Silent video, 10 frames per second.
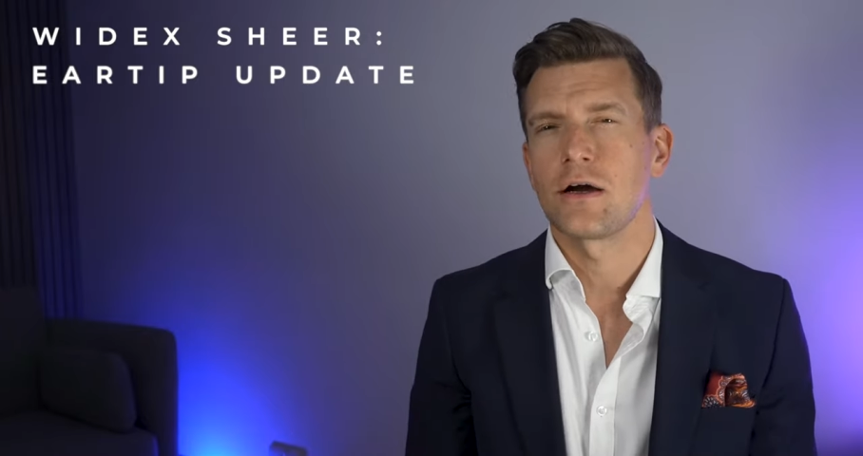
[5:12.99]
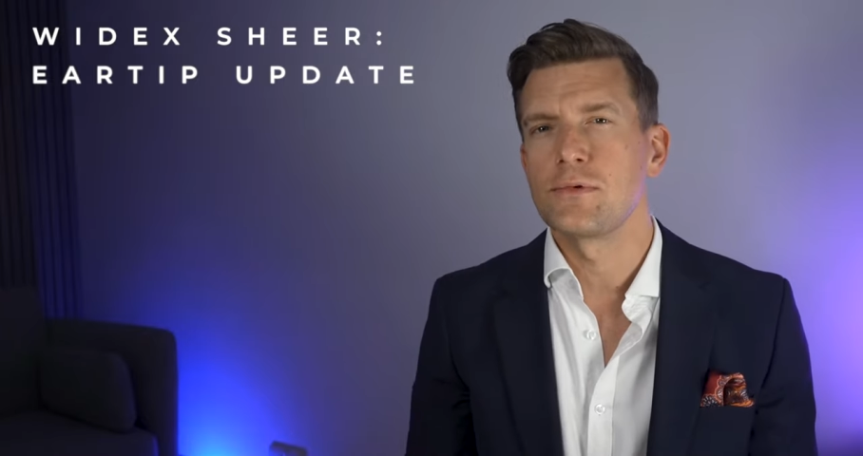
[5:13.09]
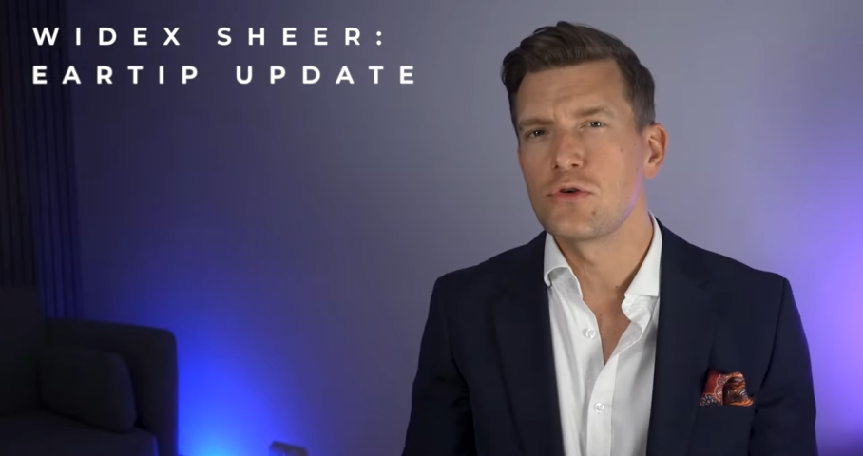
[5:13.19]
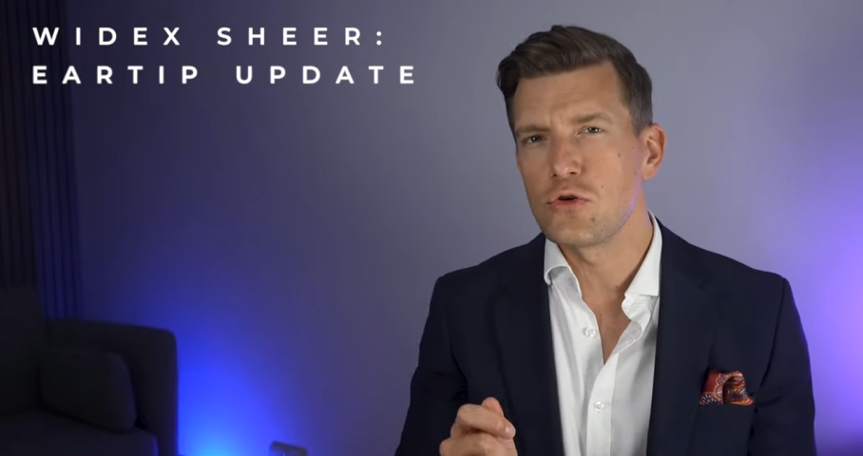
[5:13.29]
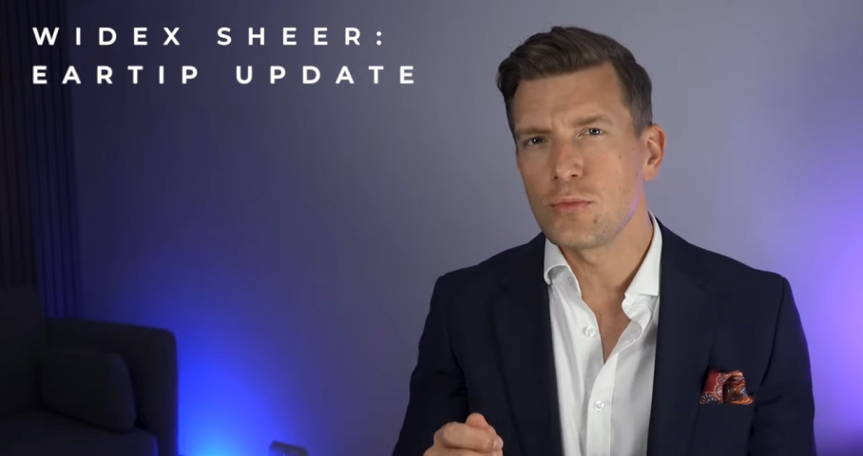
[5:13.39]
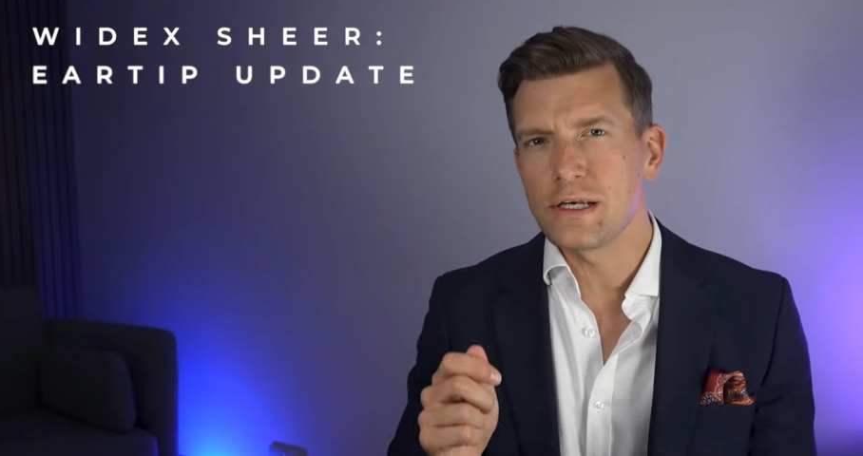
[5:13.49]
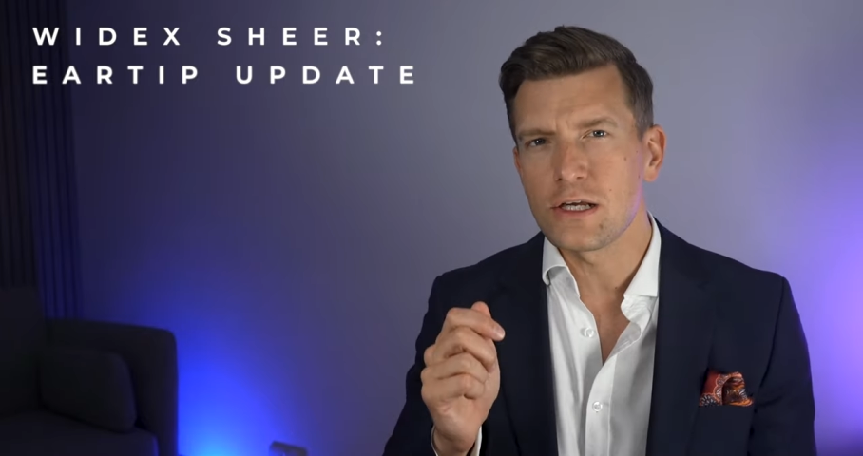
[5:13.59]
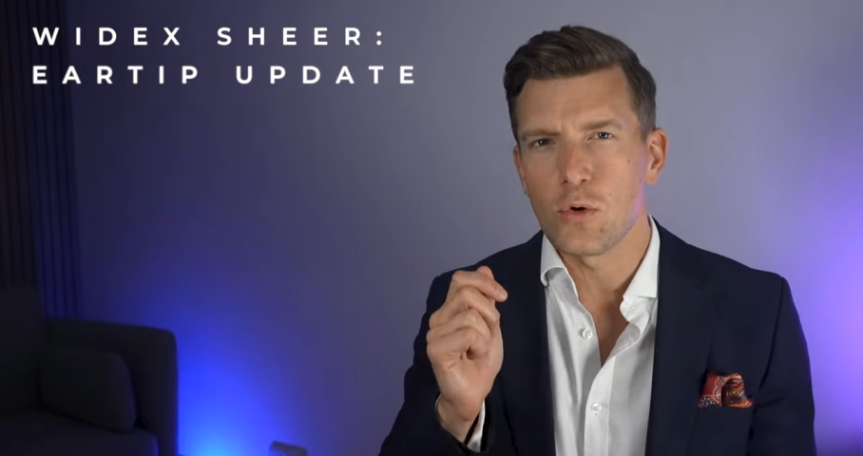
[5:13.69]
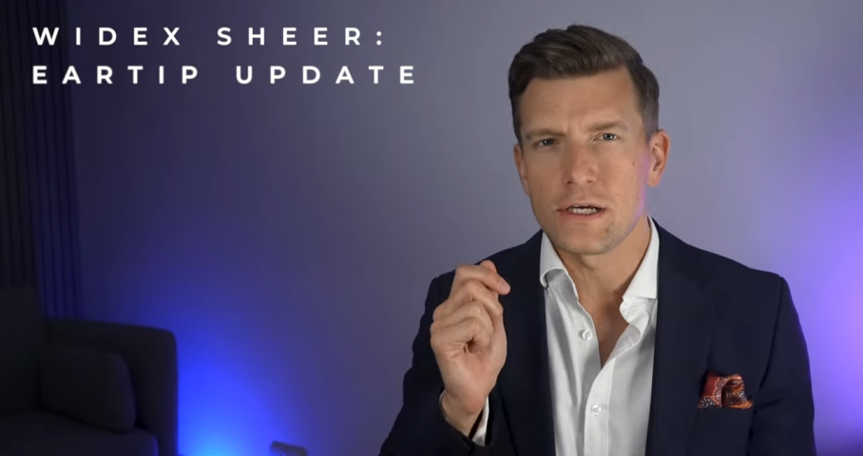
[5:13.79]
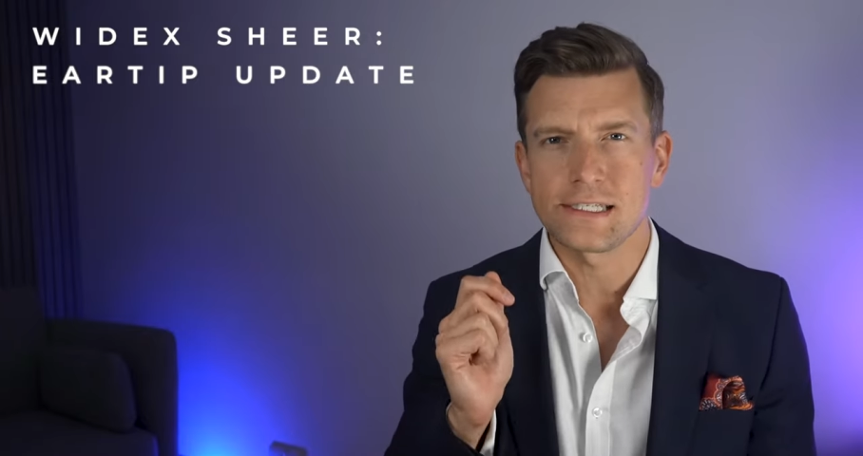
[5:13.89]
I'm normally
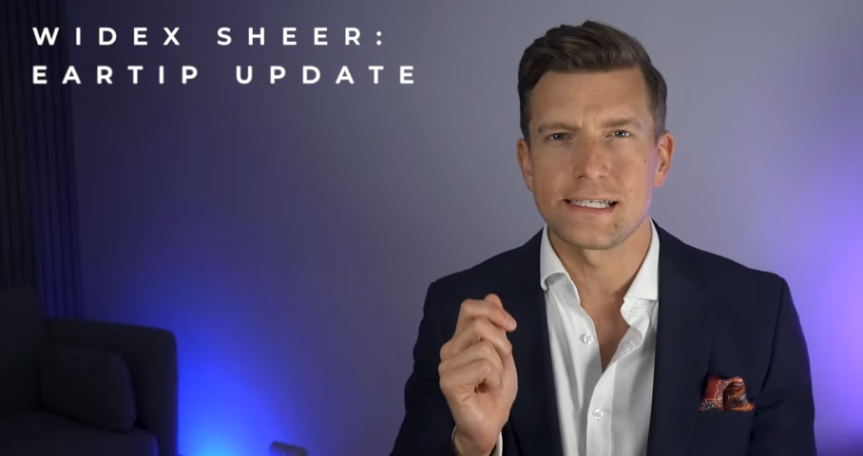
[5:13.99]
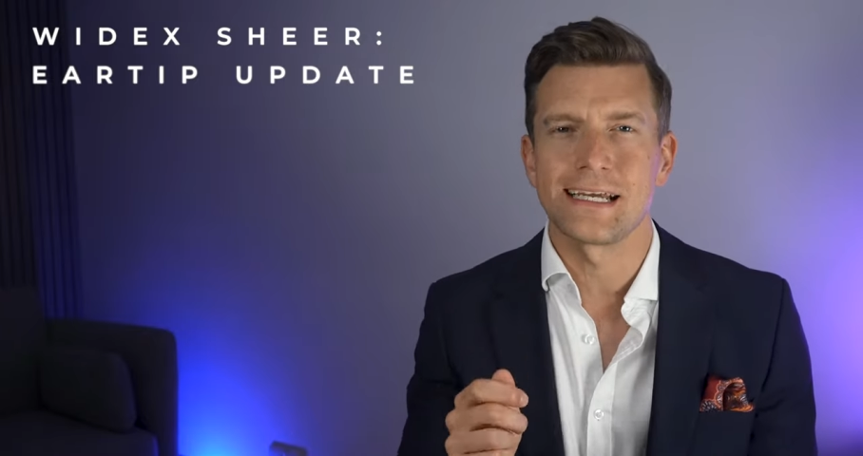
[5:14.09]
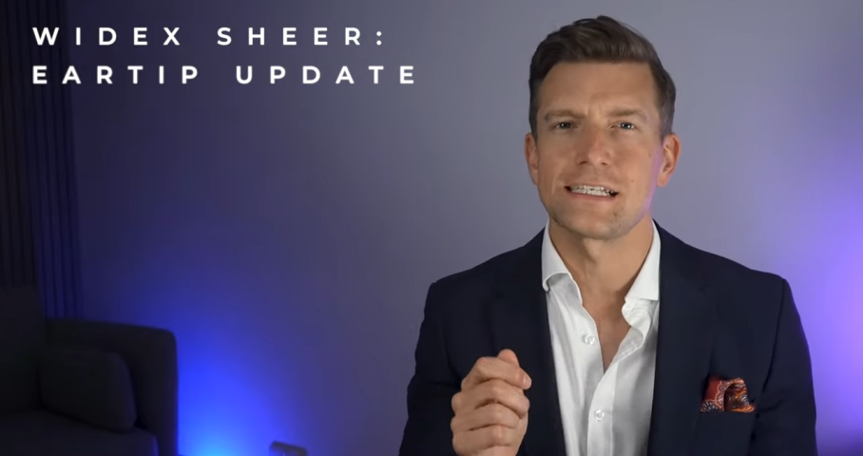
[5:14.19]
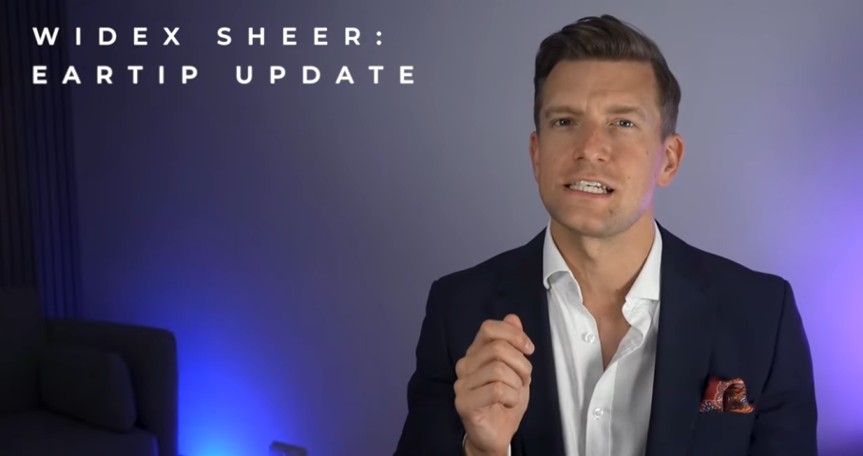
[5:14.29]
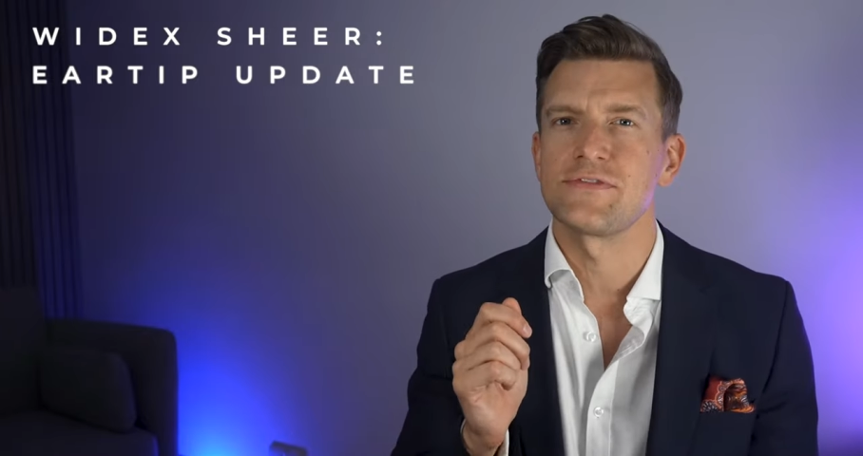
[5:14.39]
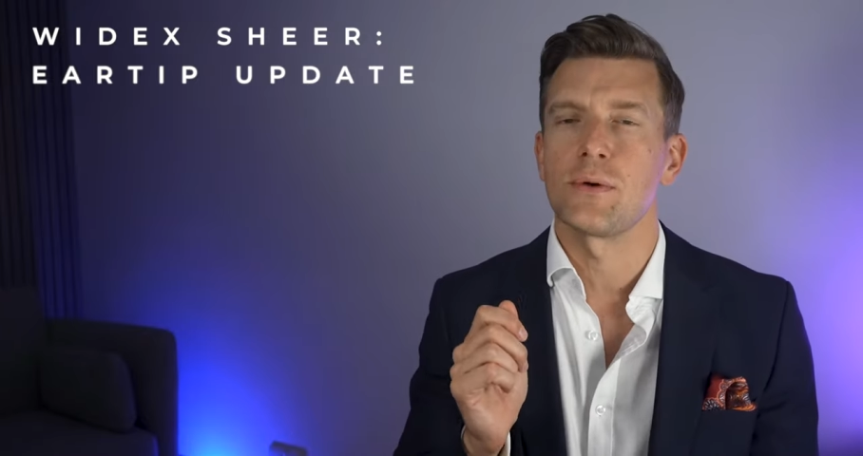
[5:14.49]
quite selective